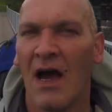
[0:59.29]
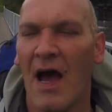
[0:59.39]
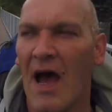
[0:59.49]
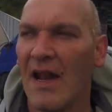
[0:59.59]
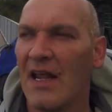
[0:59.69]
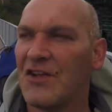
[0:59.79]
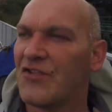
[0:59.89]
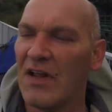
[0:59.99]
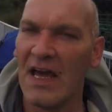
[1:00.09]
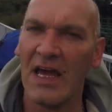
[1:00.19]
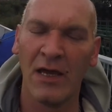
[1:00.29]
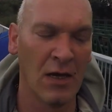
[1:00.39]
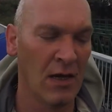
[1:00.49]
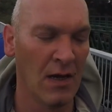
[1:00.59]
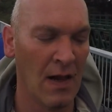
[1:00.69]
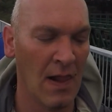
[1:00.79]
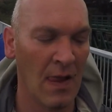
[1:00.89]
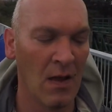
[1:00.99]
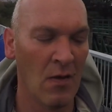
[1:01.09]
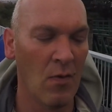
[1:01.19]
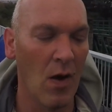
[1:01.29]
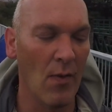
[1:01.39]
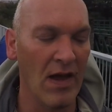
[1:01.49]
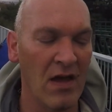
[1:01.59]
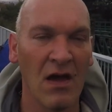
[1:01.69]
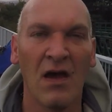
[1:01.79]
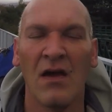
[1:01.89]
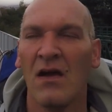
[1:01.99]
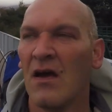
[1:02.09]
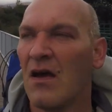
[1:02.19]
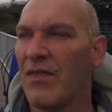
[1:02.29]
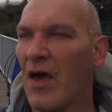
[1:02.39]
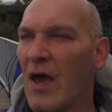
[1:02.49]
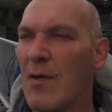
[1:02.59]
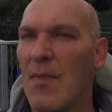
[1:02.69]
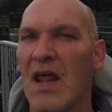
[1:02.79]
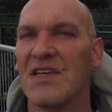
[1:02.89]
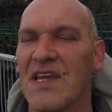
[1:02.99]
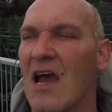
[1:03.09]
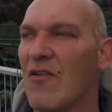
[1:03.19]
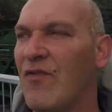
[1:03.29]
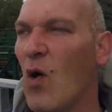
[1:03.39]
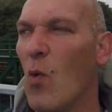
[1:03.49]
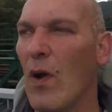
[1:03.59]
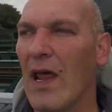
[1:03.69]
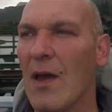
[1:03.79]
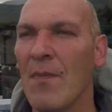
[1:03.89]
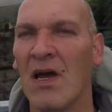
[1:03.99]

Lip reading: And literally, what are we? 30 minutes out of Fort William.